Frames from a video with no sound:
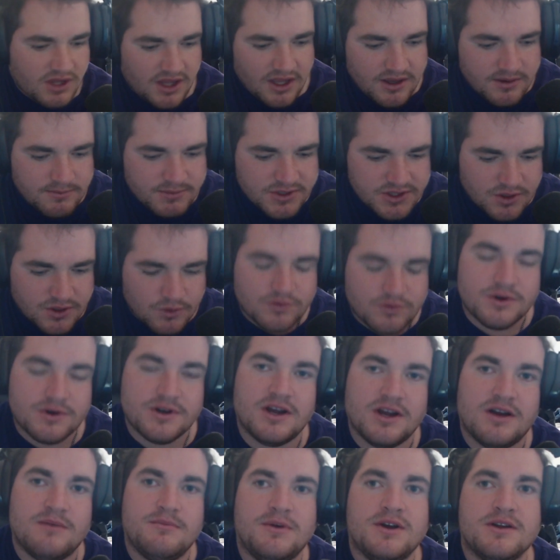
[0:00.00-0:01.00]
but don't worry,
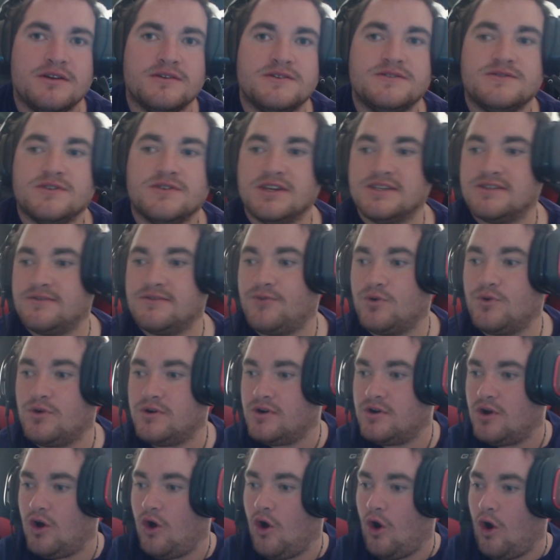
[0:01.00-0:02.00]
so like I said before,
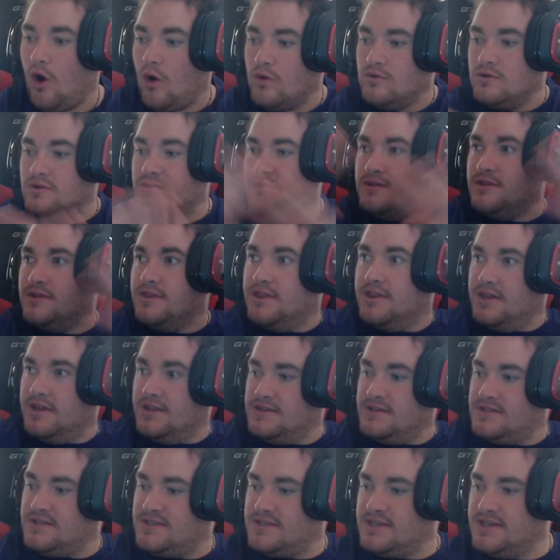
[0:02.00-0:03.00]
all of
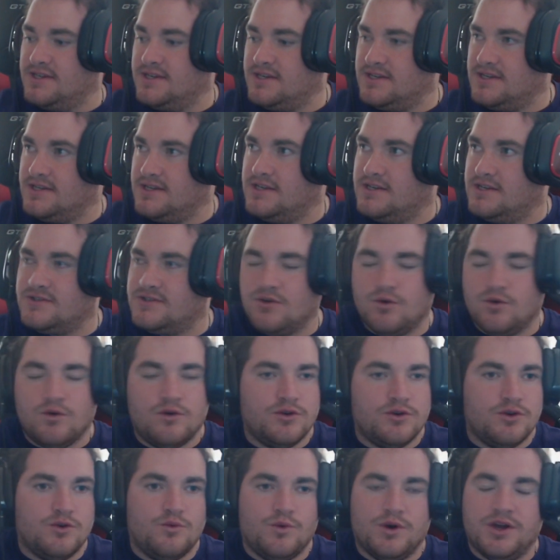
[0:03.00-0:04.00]
this is
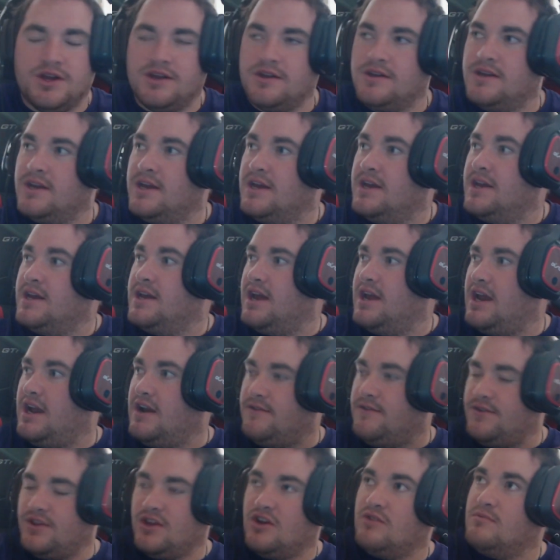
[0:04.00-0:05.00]
going away.
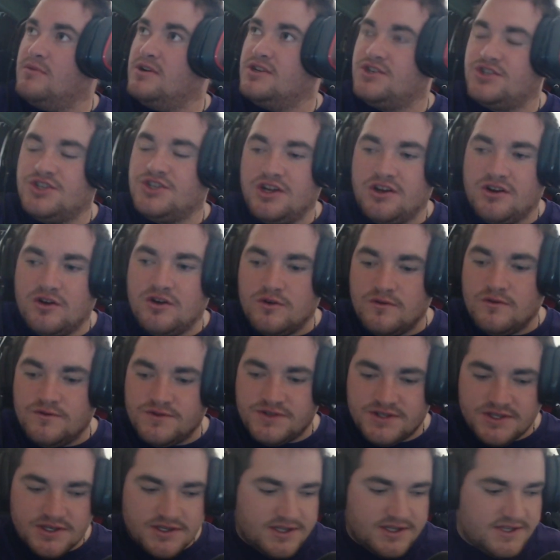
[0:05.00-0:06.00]
Everything on my shelves,
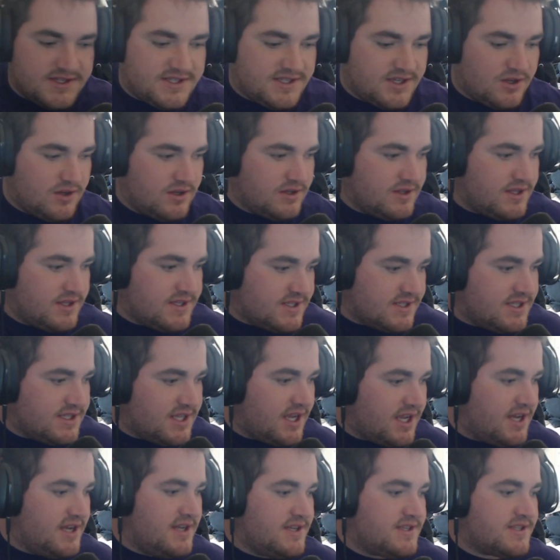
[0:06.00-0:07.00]
this
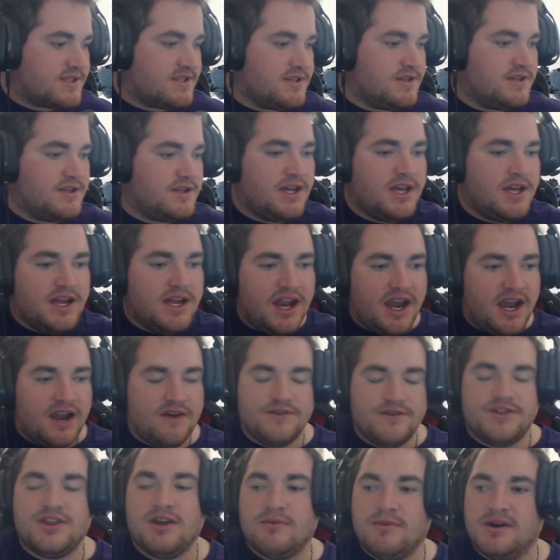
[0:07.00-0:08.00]
desk,
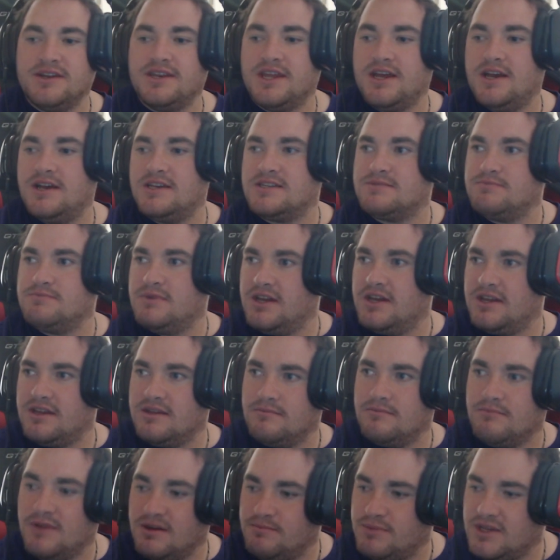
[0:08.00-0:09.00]
everything on my desk, my
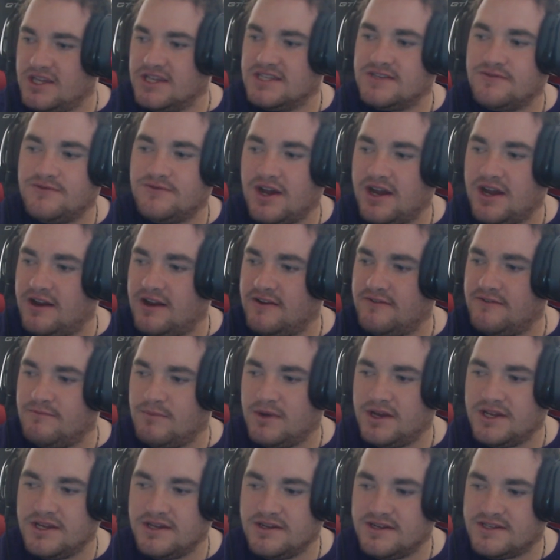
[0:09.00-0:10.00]
PS5,
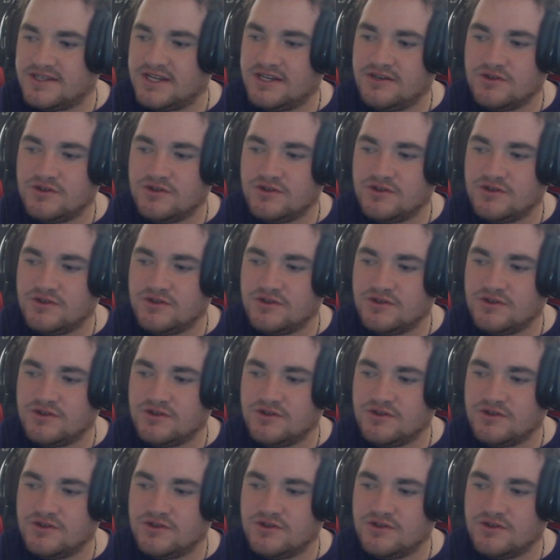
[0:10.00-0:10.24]
my Nintendo